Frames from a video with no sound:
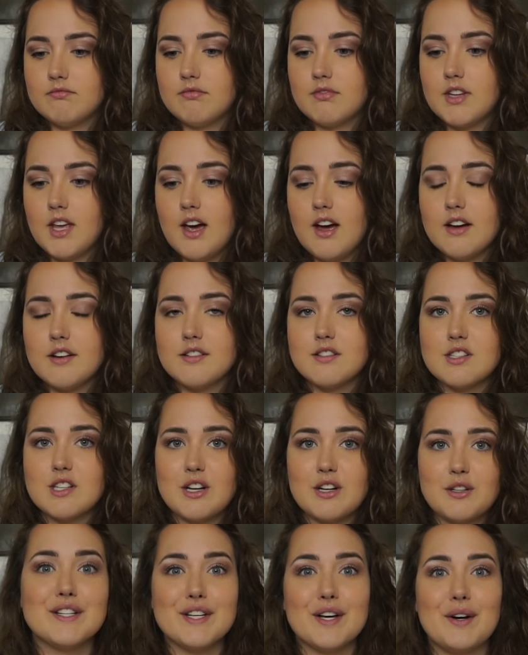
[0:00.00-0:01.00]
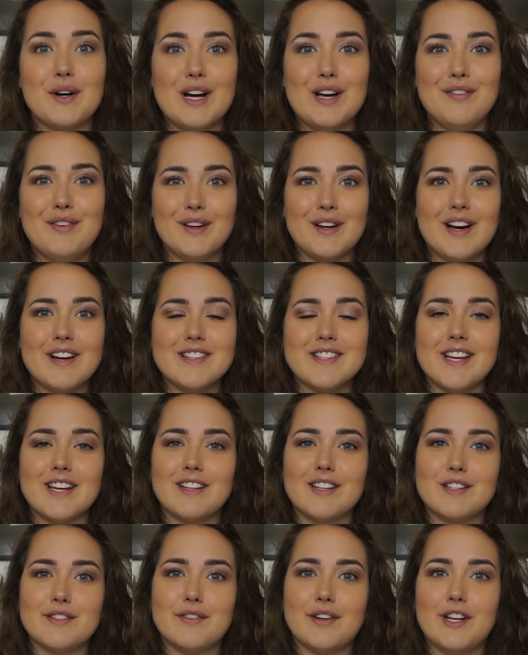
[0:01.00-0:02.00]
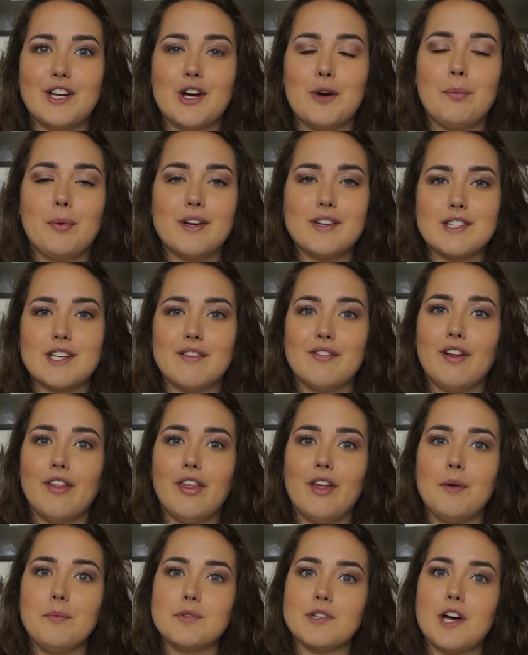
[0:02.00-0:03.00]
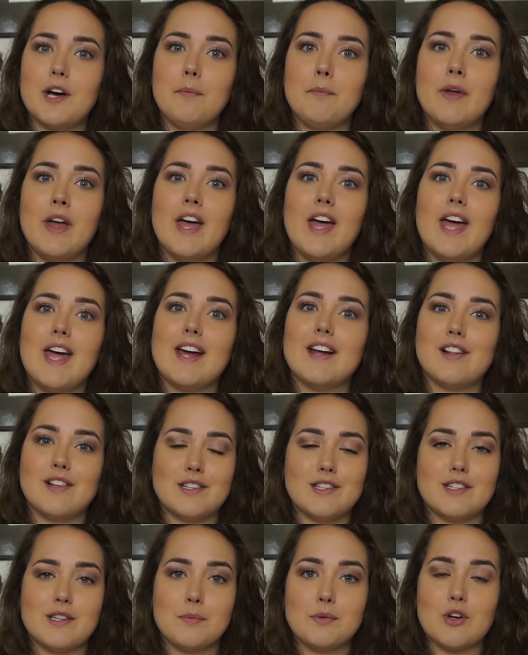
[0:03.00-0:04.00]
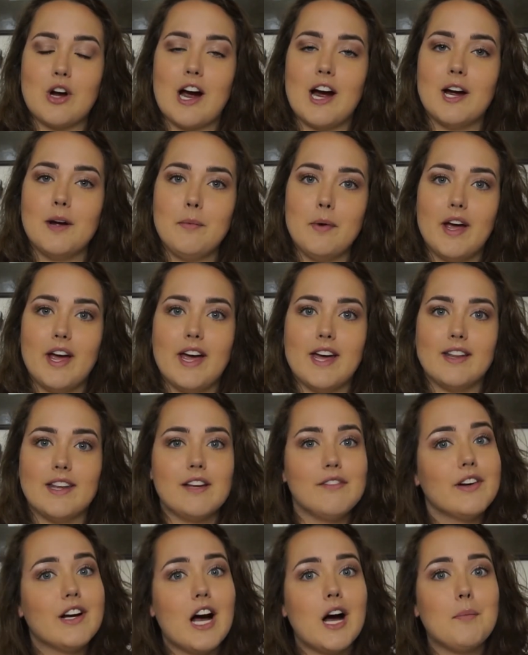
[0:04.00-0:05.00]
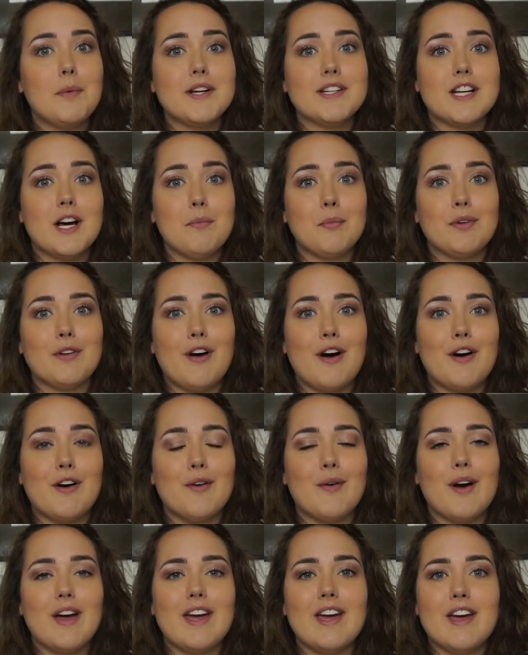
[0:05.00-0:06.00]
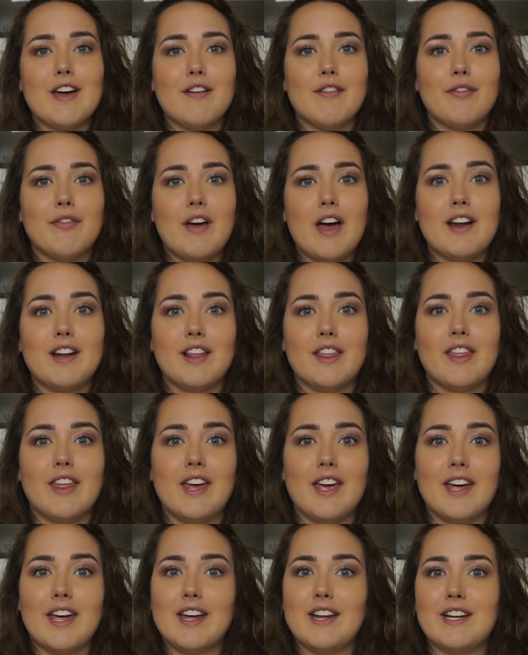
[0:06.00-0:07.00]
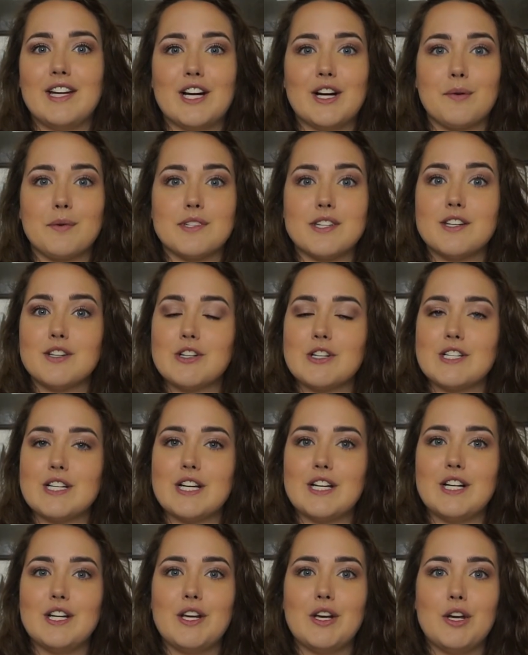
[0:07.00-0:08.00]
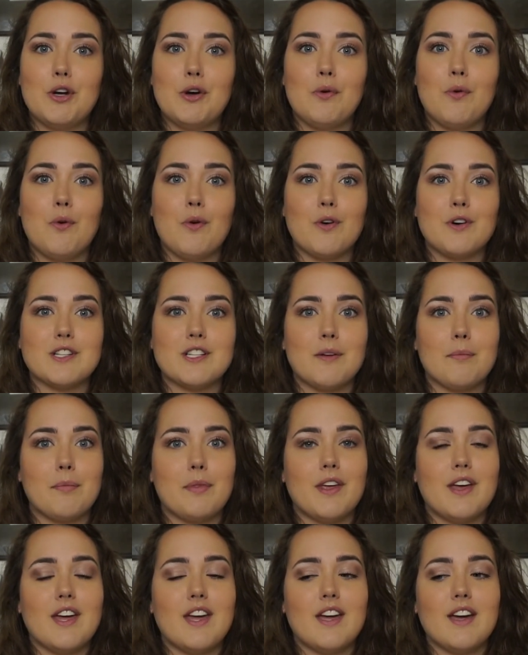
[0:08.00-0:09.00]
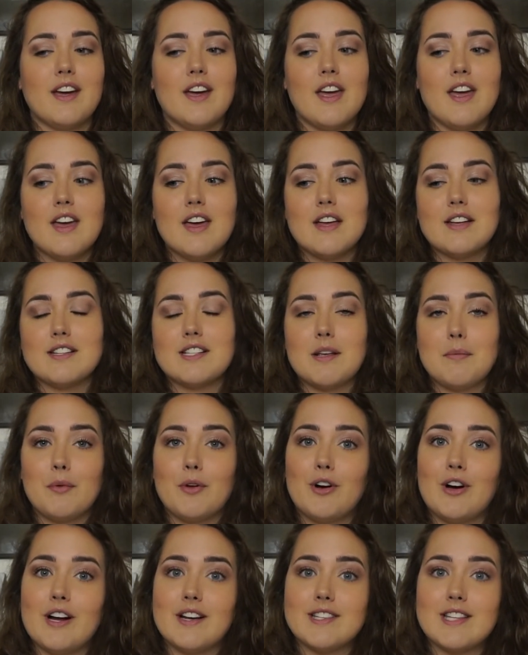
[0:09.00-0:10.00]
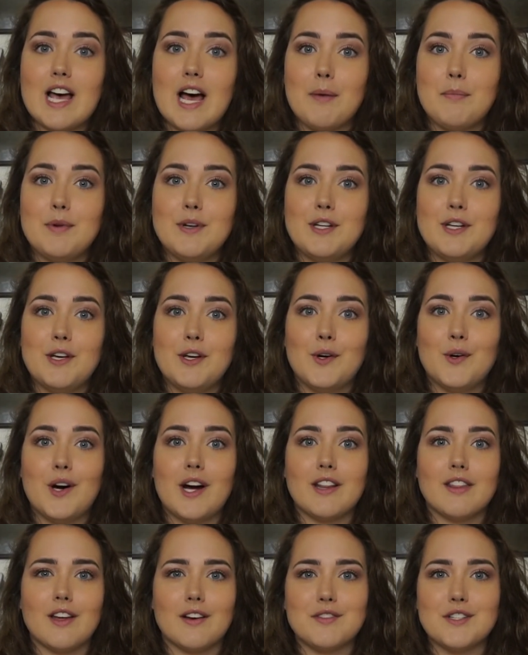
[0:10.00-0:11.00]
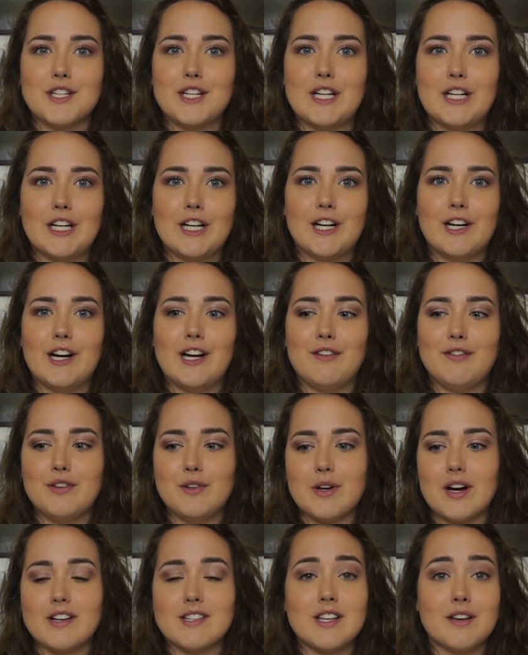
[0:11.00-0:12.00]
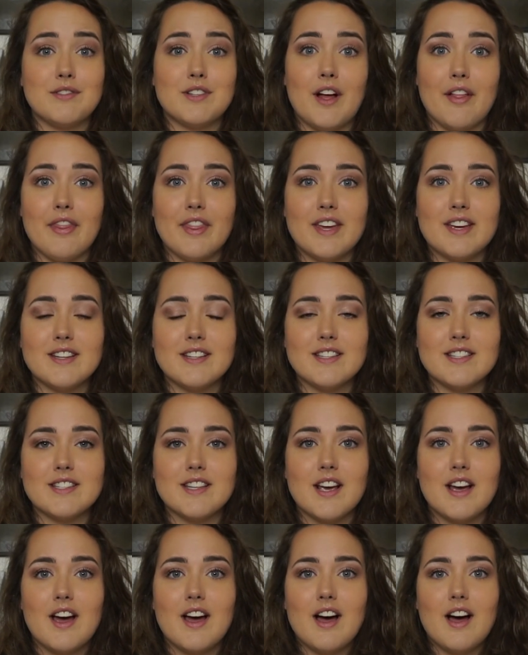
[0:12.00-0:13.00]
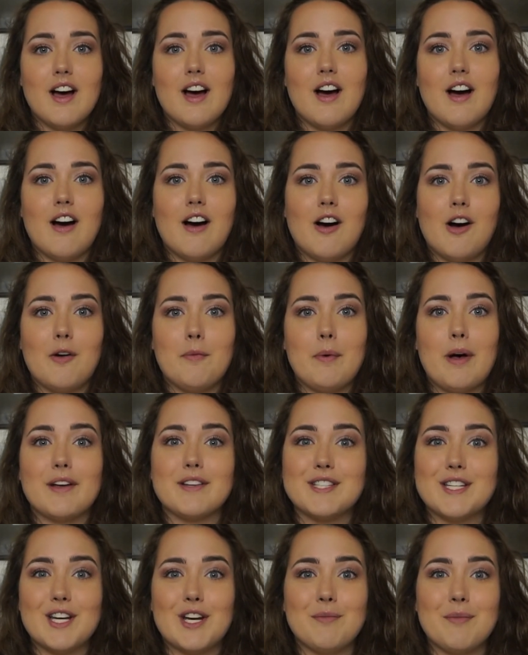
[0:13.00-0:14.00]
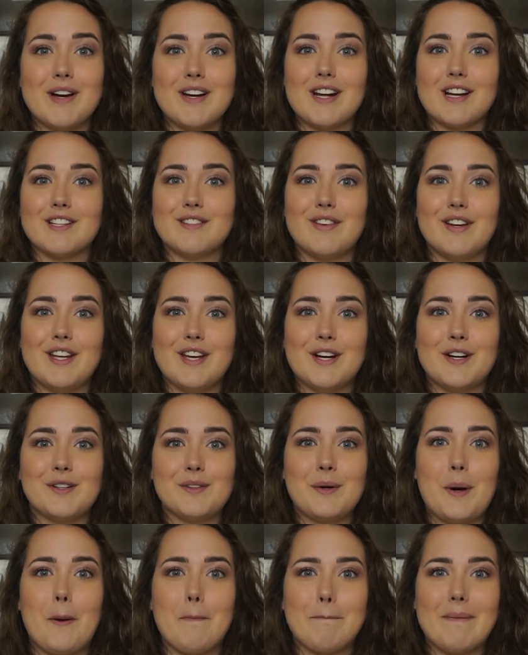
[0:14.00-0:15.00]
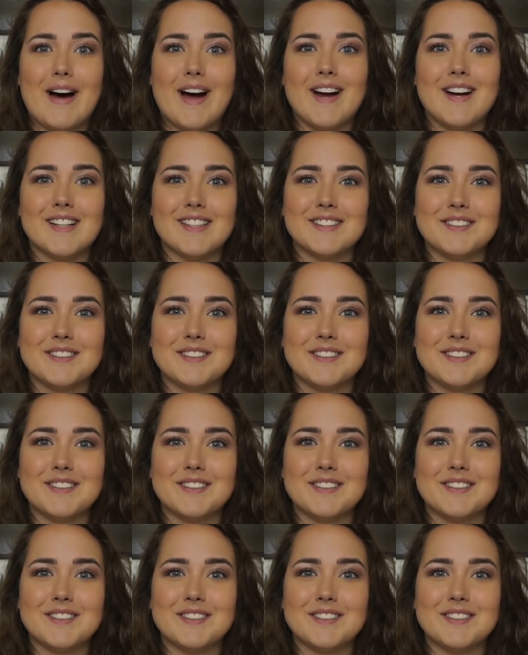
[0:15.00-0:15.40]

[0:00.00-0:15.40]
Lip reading: Yeah, so if you guys like this video, please give it a thumbs up and subscribe, and leave a comment down below if anything in here was interesting to you or something similar has happened to you. I'd love to hear if you guys have done this. I'll see you in my next video. Bye.